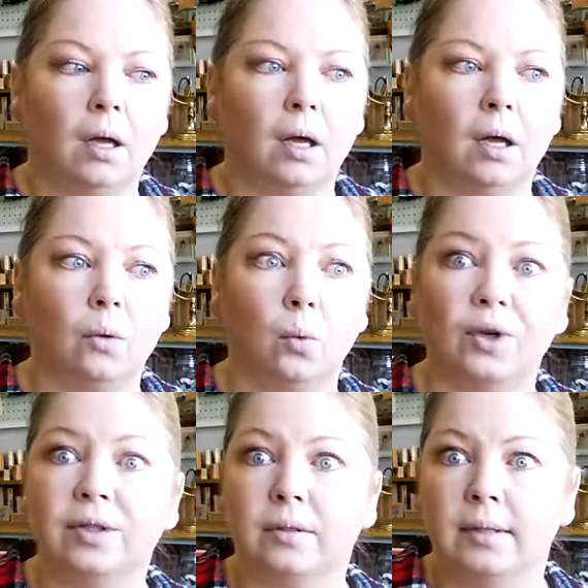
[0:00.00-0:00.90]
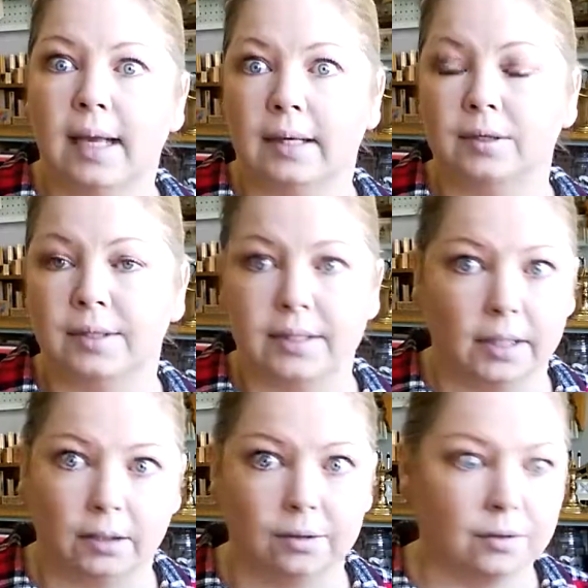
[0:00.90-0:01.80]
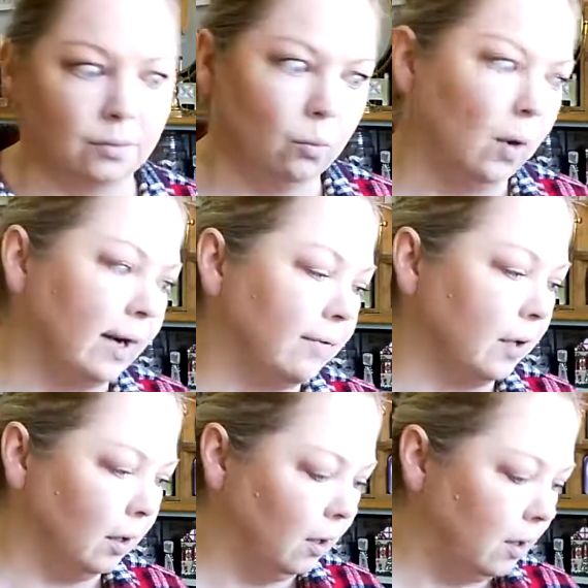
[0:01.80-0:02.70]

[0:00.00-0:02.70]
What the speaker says: word letter stickers, whatever.